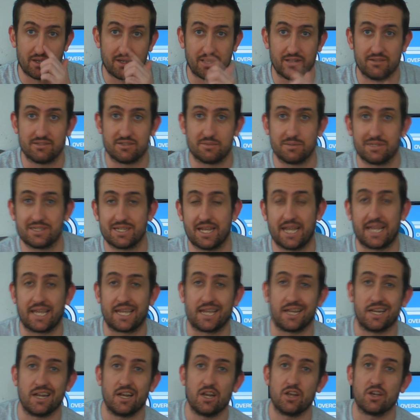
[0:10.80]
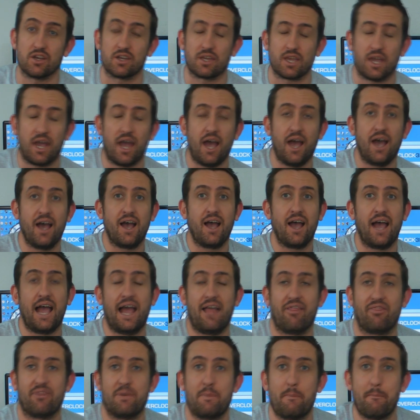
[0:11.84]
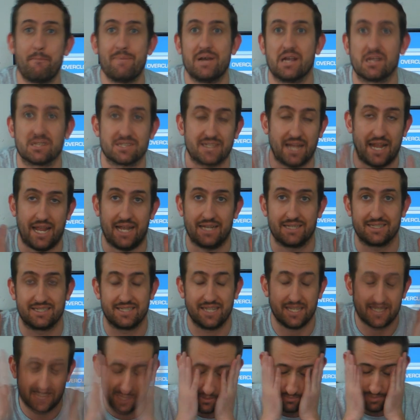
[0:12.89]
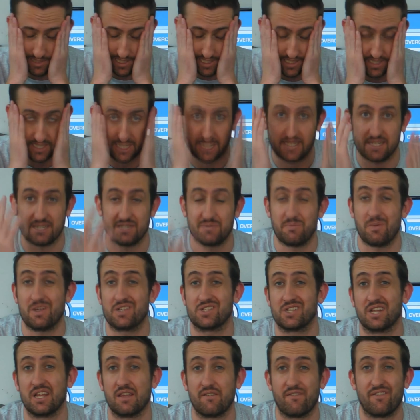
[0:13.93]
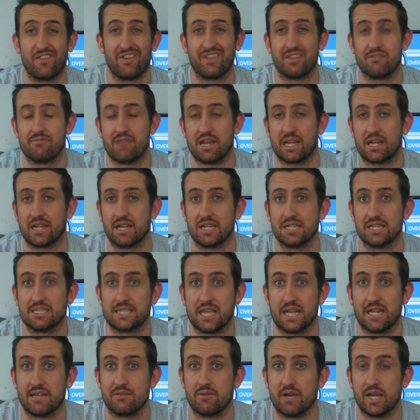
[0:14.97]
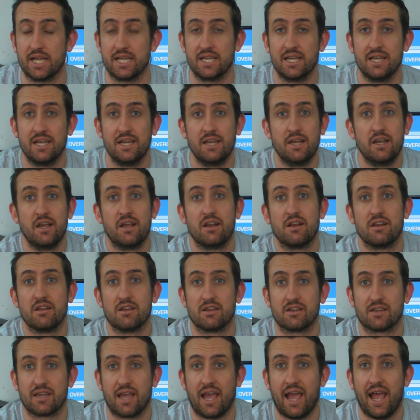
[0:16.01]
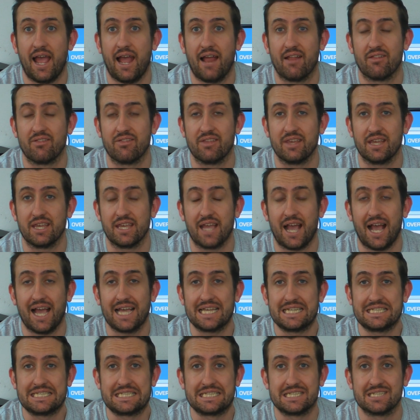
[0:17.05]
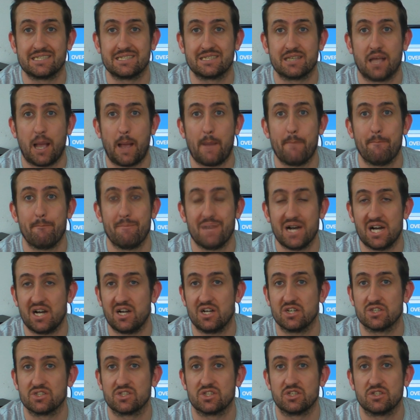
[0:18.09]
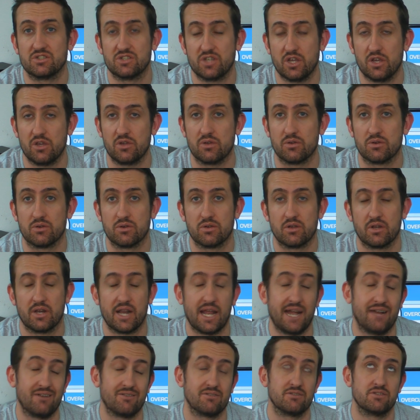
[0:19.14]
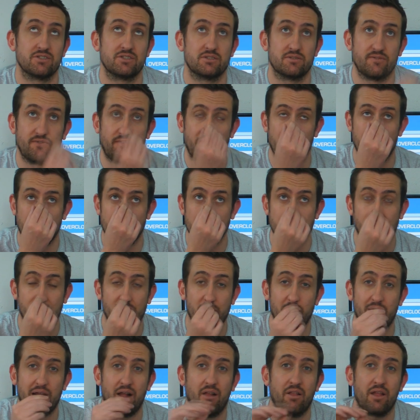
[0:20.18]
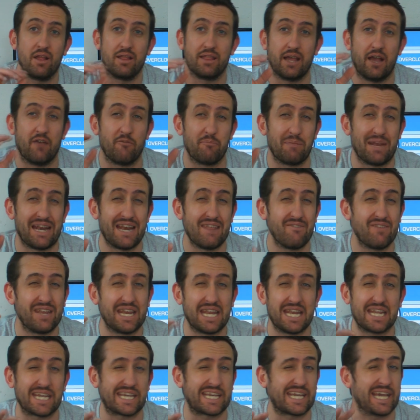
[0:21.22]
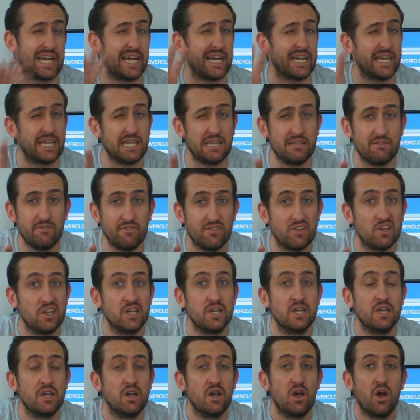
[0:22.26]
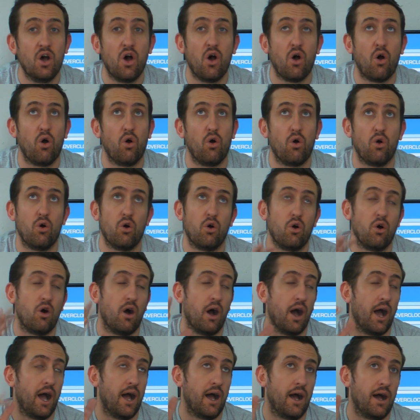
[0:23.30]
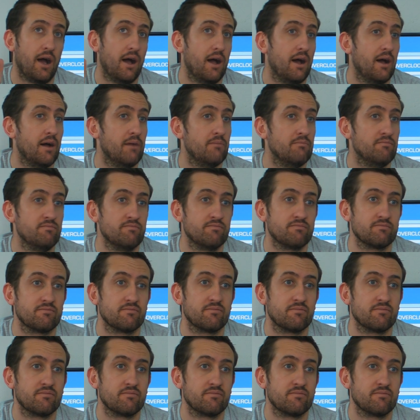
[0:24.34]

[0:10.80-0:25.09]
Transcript: are going to be taking a look uh, at the much anticipated, especially for the regulars anyway, look at the Asus Mars 2. Now for those of you out there that have been living in a cave or um,